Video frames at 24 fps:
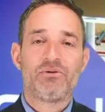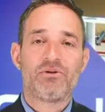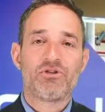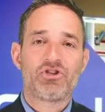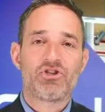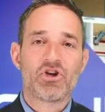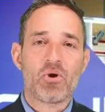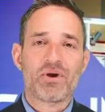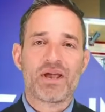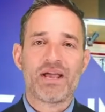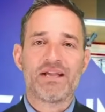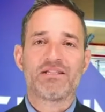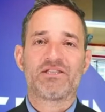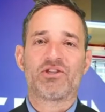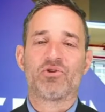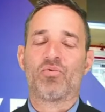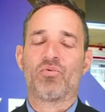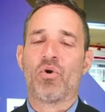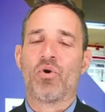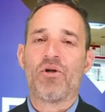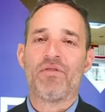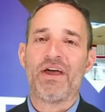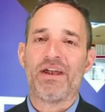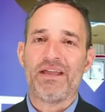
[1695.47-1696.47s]
To showcase
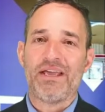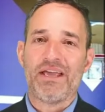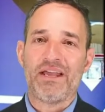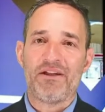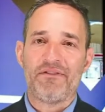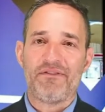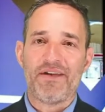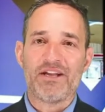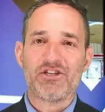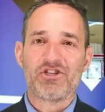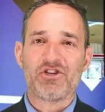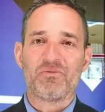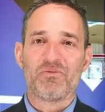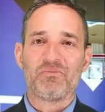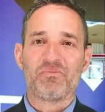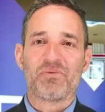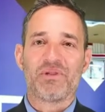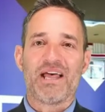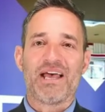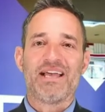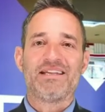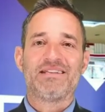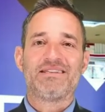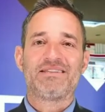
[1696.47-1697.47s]
the role that
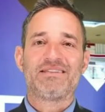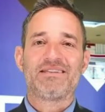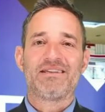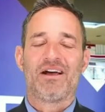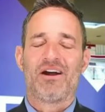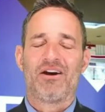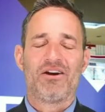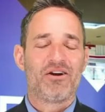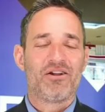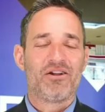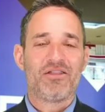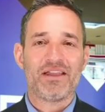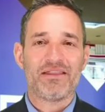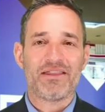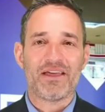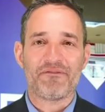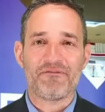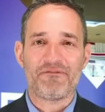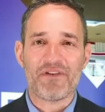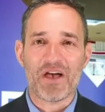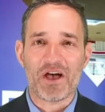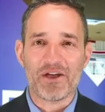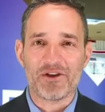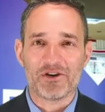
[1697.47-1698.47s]
innovation plays, or
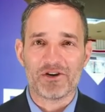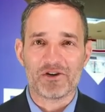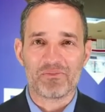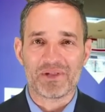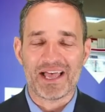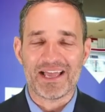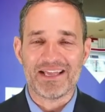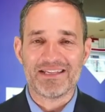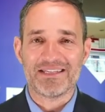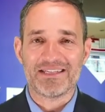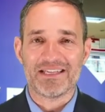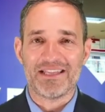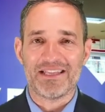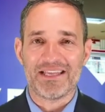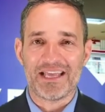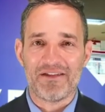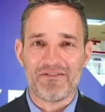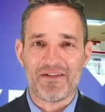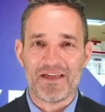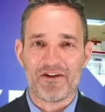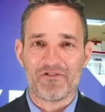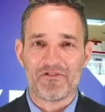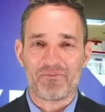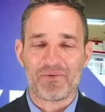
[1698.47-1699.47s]
that failure plays in the
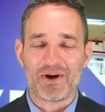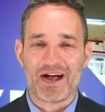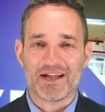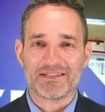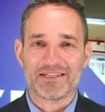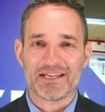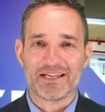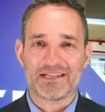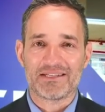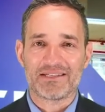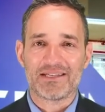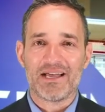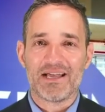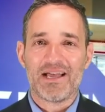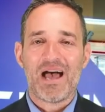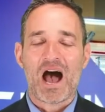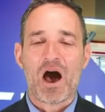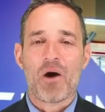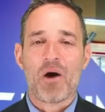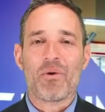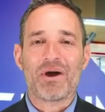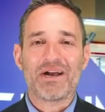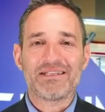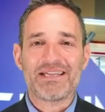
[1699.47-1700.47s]
innovative process,
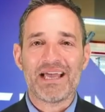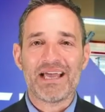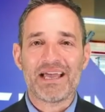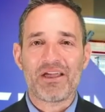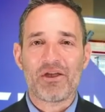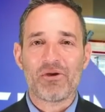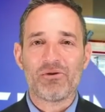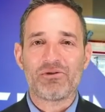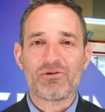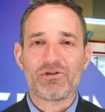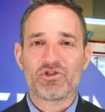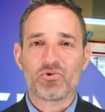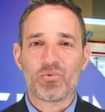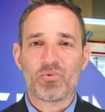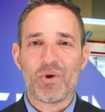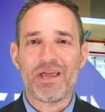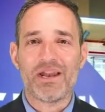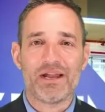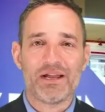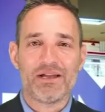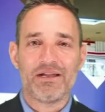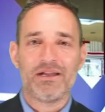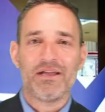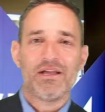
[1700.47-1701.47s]
I want to take you to
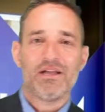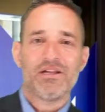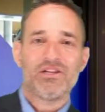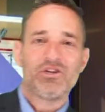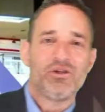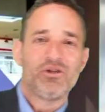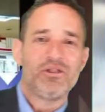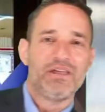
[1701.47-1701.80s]
Sweden